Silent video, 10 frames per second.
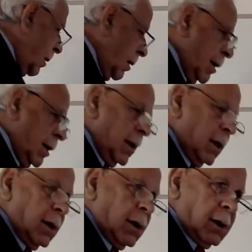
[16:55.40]

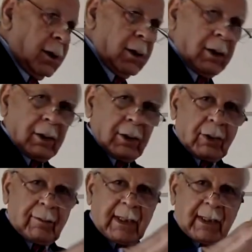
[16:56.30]

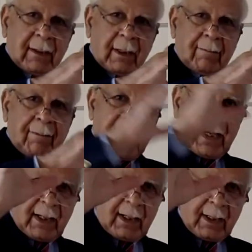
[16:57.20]
to make it
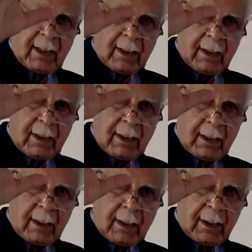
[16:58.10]
big
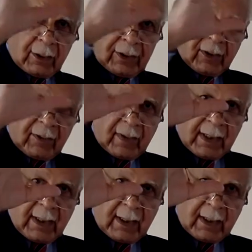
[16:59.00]
so you can
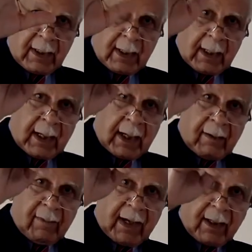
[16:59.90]
read it,
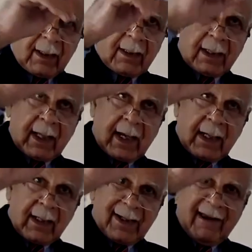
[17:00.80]
and make this
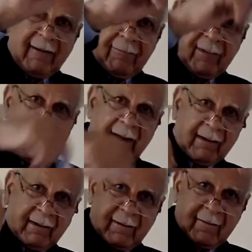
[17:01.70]
line deep,
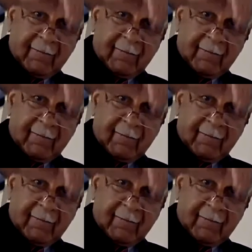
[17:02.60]
dark.